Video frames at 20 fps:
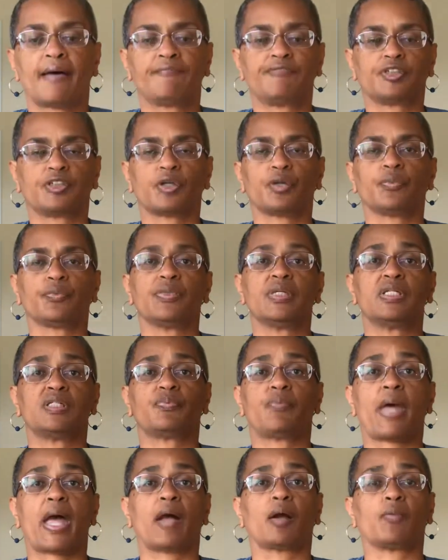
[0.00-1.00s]
I've shown this
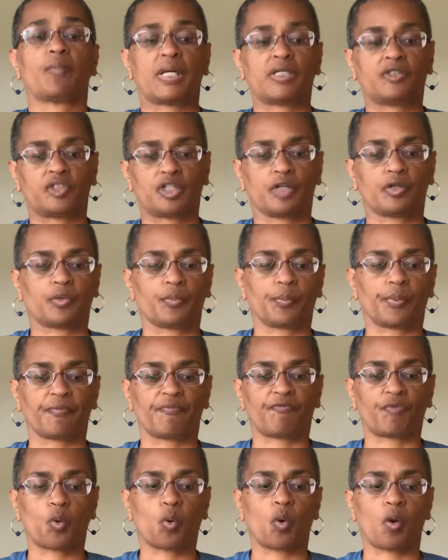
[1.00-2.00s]
bag on my channel
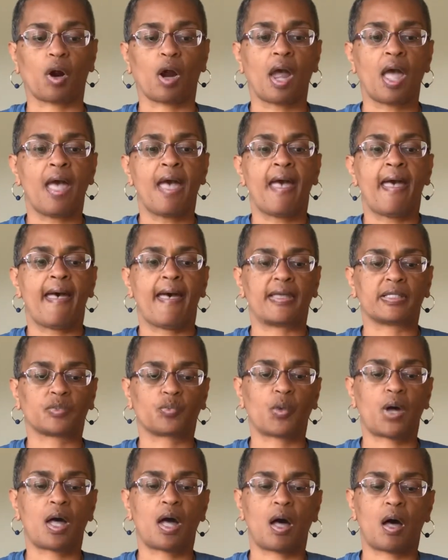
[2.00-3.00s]
before as
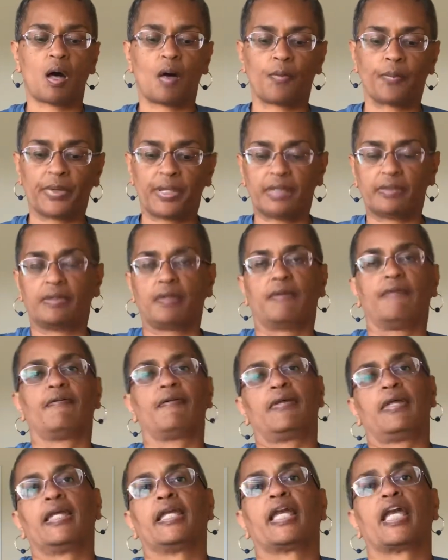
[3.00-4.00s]
well, but
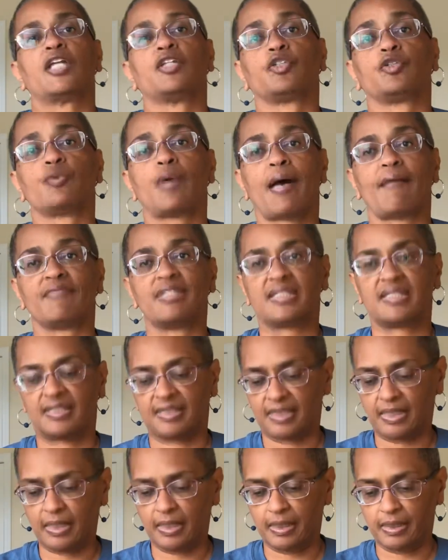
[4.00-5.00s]
in case you haven't
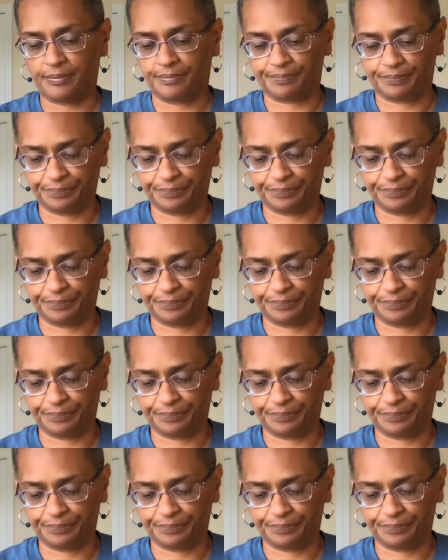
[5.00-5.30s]
seen it,